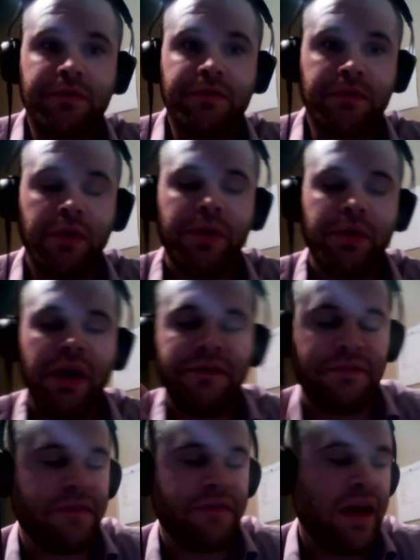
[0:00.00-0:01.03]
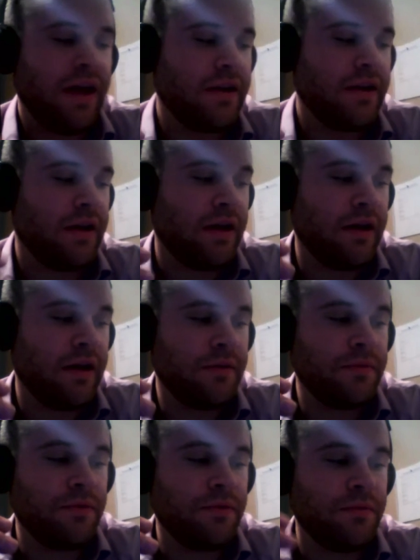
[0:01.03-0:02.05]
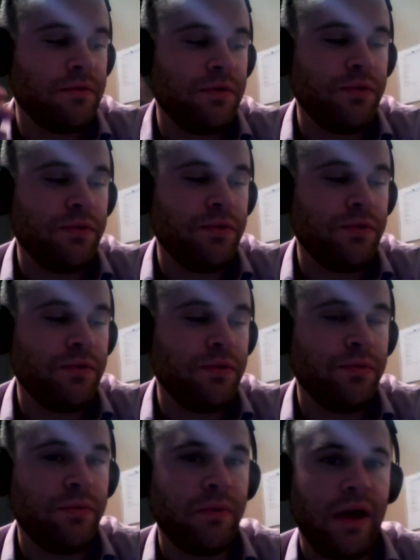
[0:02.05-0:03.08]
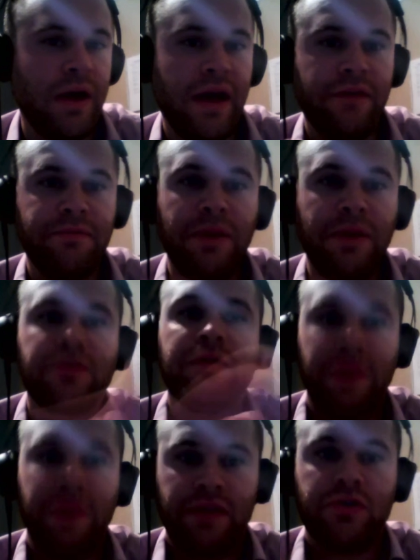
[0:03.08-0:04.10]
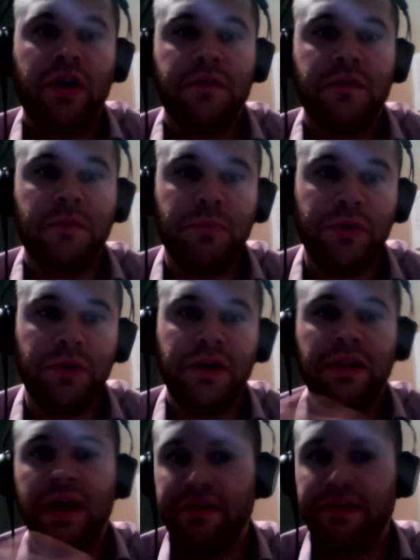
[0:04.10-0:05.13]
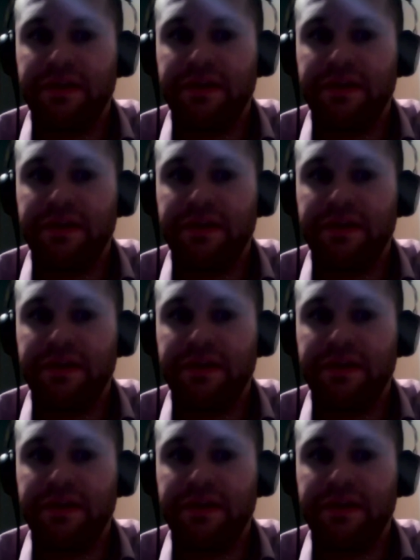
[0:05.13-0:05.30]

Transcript: going off of that, you have mentioned that Sean's been put in a lot of